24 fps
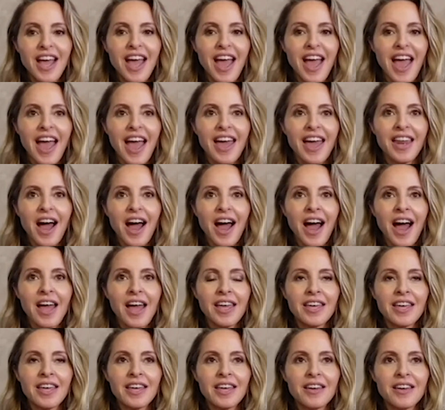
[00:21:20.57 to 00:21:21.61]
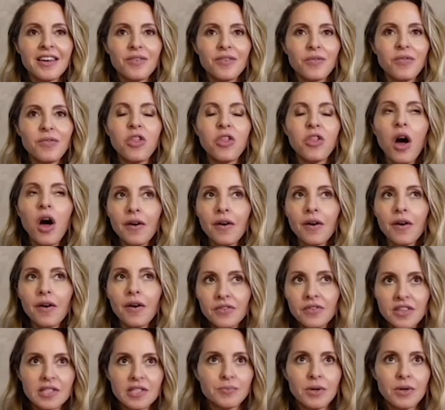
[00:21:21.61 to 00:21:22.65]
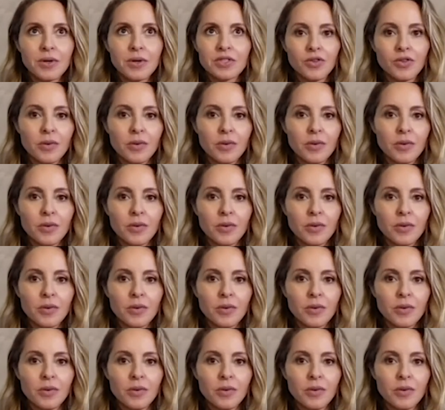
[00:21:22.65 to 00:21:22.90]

And I loved this bookstore.